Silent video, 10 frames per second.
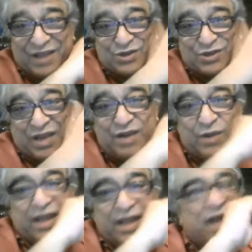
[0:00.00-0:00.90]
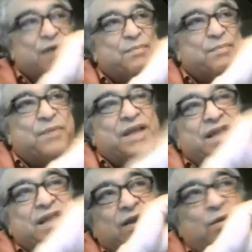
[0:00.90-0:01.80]
so anyway,
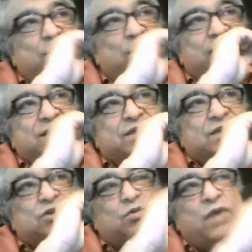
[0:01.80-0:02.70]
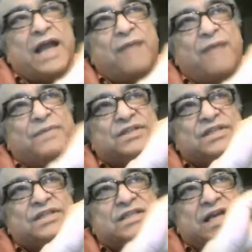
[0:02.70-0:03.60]
but going back to this, so what happens
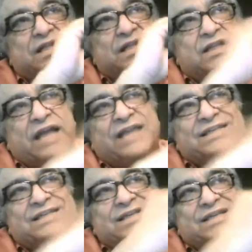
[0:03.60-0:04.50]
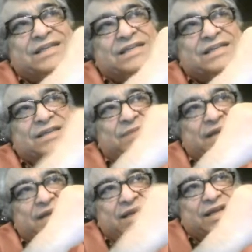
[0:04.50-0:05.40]
is that light is
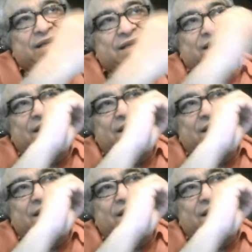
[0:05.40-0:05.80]
disseminated,